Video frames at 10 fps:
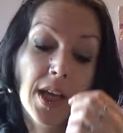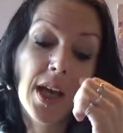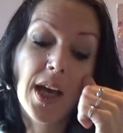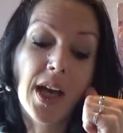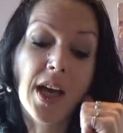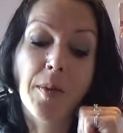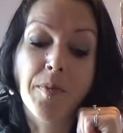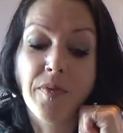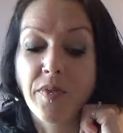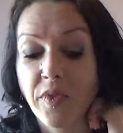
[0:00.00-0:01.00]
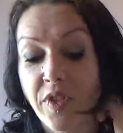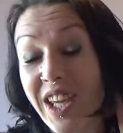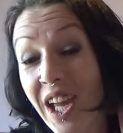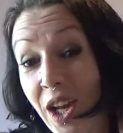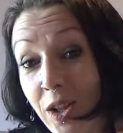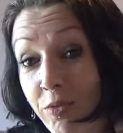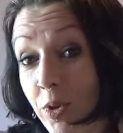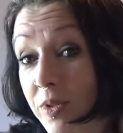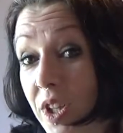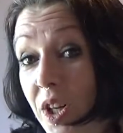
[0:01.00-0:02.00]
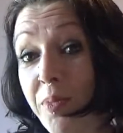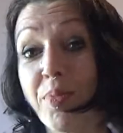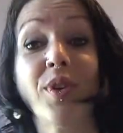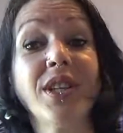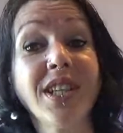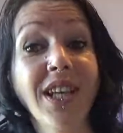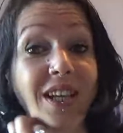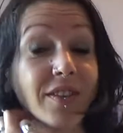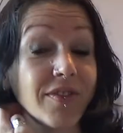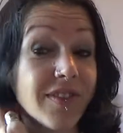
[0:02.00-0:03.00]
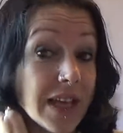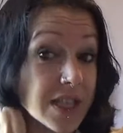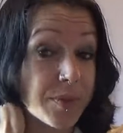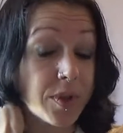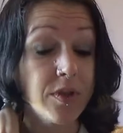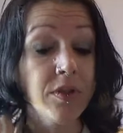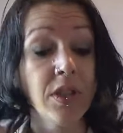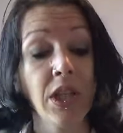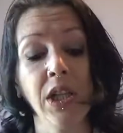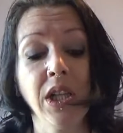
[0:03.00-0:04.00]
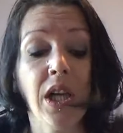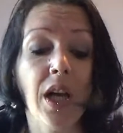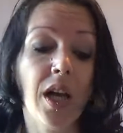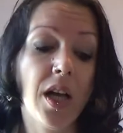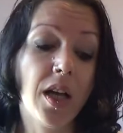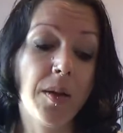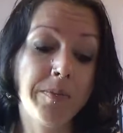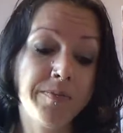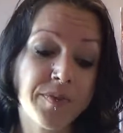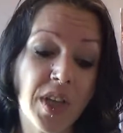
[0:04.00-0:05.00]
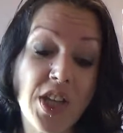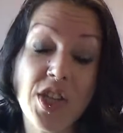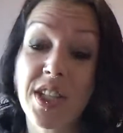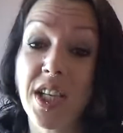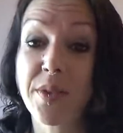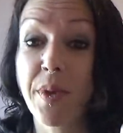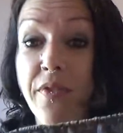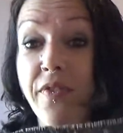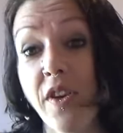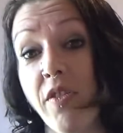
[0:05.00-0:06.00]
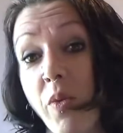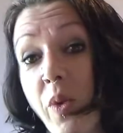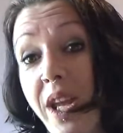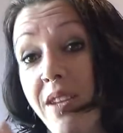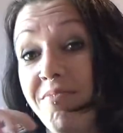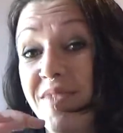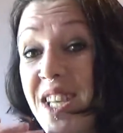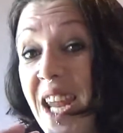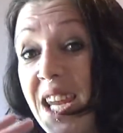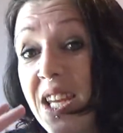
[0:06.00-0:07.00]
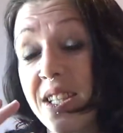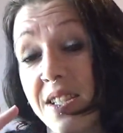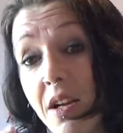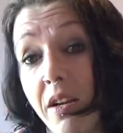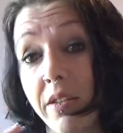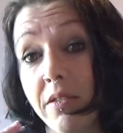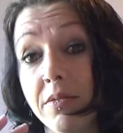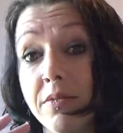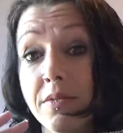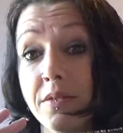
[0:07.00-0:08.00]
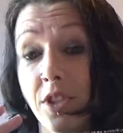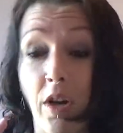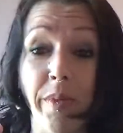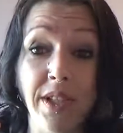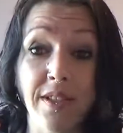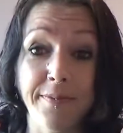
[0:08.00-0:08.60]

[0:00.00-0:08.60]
The cowl rules are pretty flexible. It just has to be a fingering weight T-style garment.